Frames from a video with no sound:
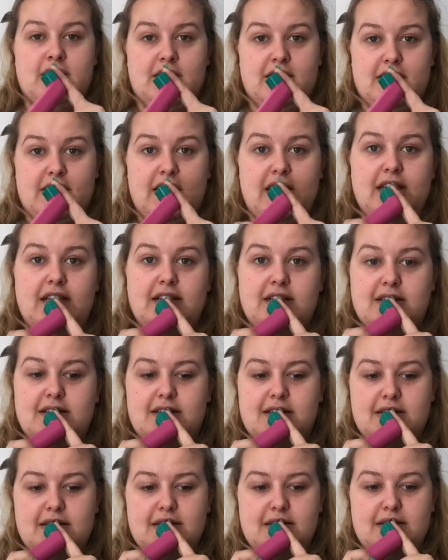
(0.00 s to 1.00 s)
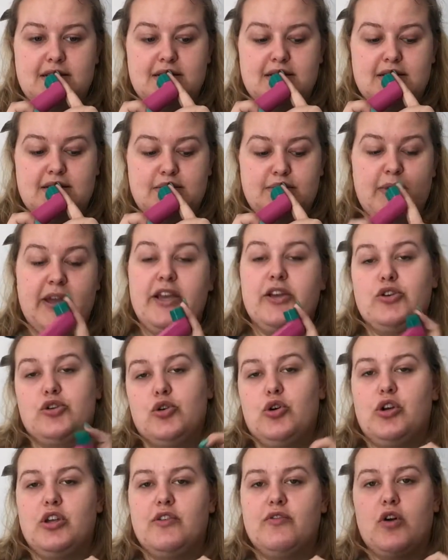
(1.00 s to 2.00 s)
these, make
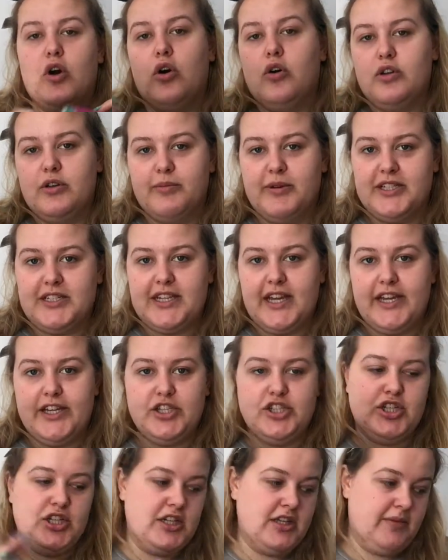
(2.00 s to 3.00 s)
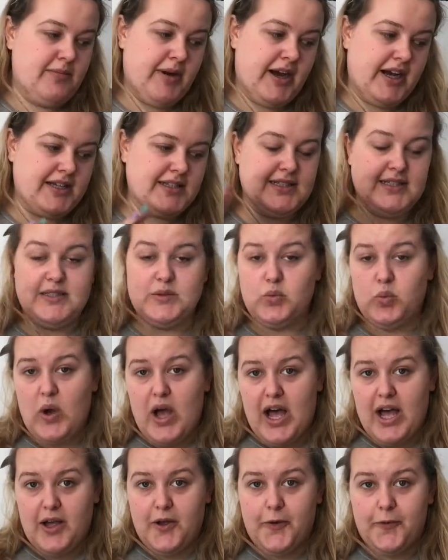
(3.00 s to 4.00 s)
sure you've got all your medication in your bags as
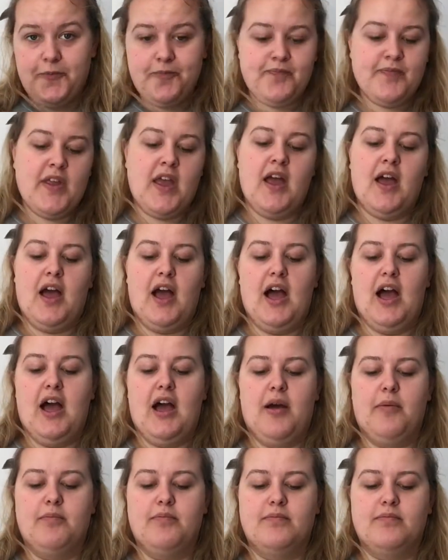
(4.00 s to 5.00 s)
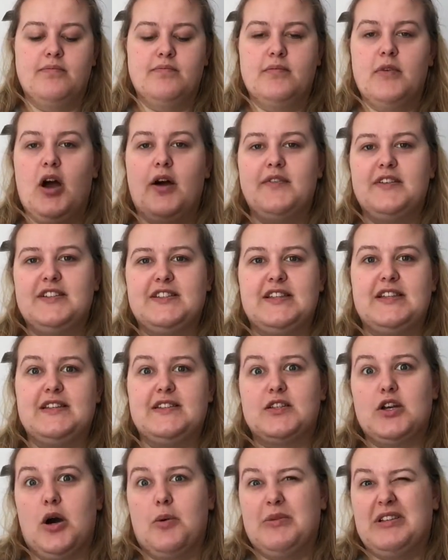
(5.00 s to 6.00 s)
well. Obviously
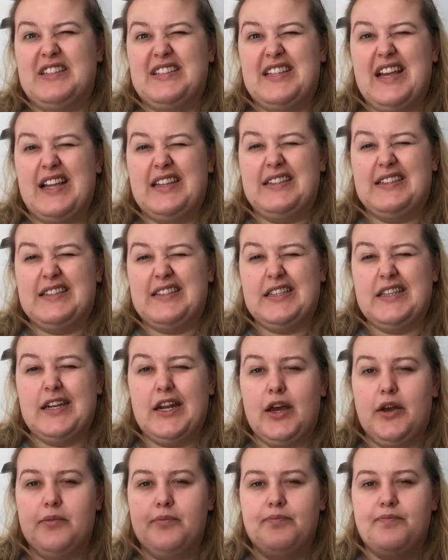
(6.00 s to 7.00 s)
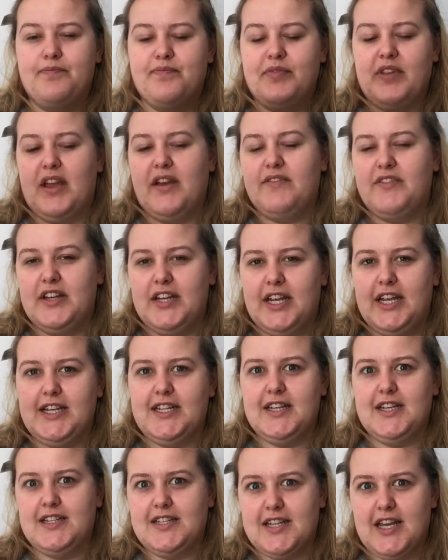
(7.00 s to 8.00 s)
it's common sense, you know, if you need
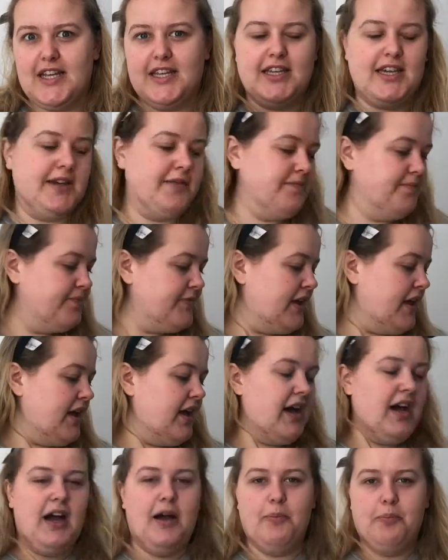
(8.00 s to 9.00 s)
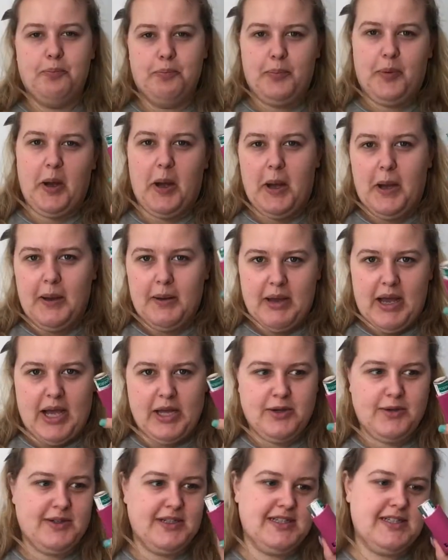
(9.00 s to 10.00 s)
it, take it, but
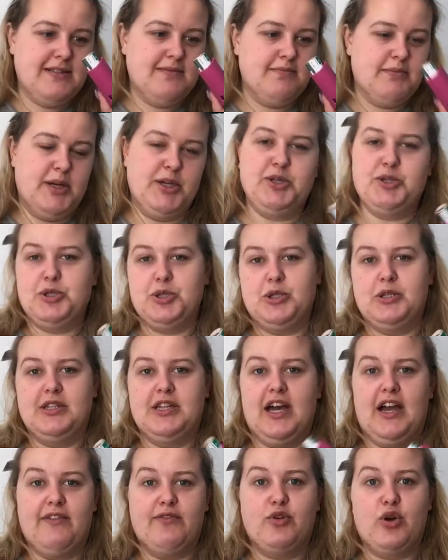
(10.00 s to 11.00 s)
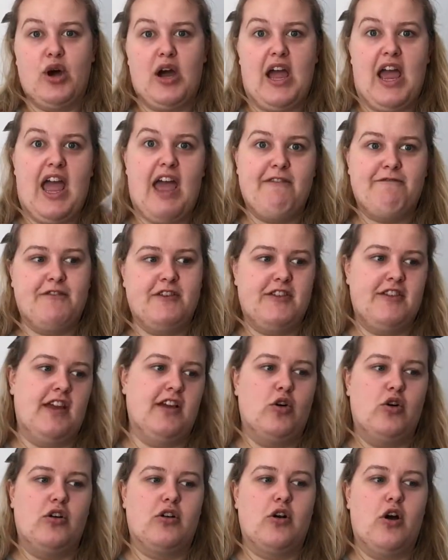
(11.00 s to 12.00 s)
I always make sure that I've got
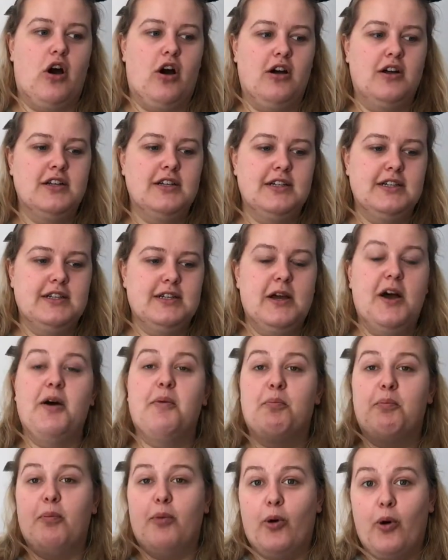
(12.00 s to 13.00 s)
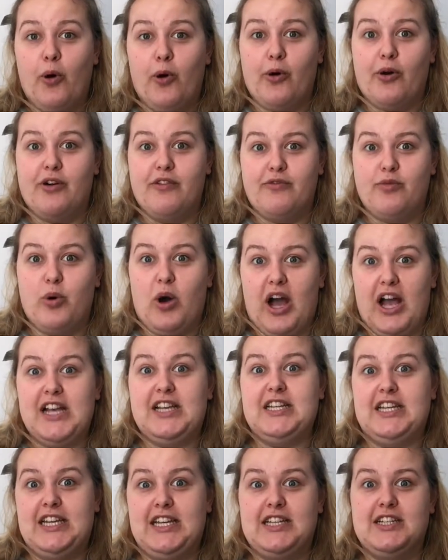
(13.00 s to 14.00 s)
everything or got more of what I
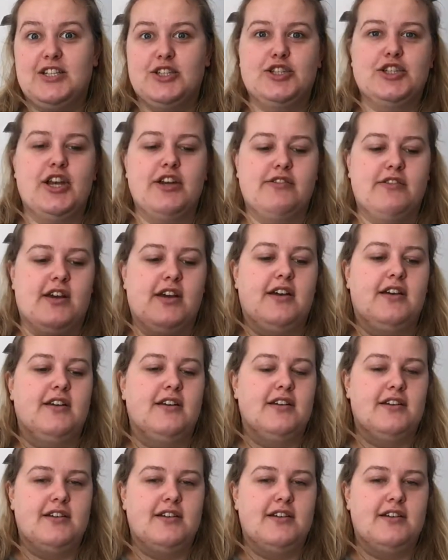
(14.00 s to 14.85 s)
need so that